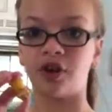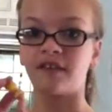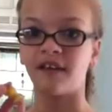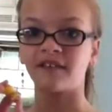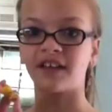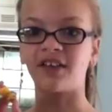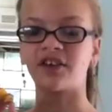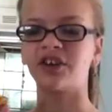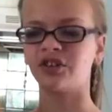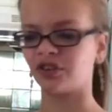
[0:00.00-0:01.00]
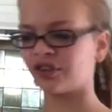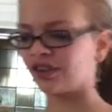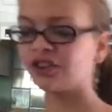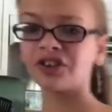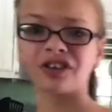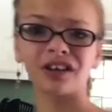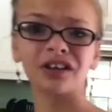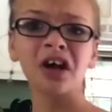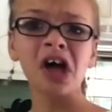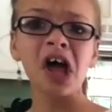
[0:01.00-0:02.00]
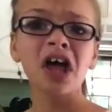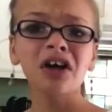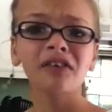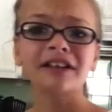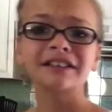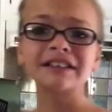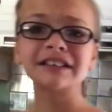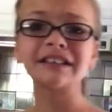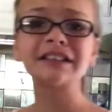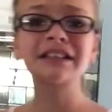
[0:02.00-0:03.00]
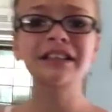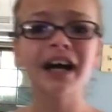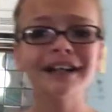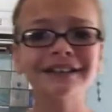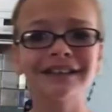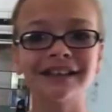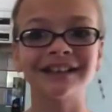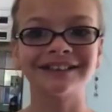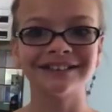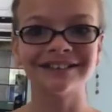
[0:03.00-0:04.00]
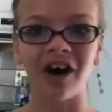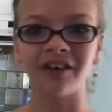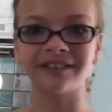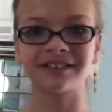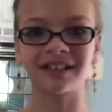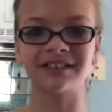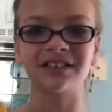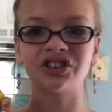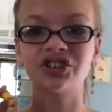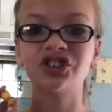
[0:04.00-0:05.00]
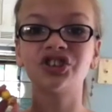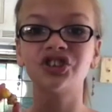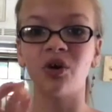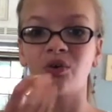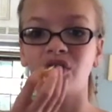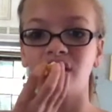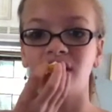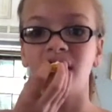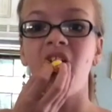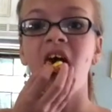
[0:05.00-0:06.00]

You have to have it together. And you're, and you're thinking, ew, that's disgusting. It's not disgusting. It's so good.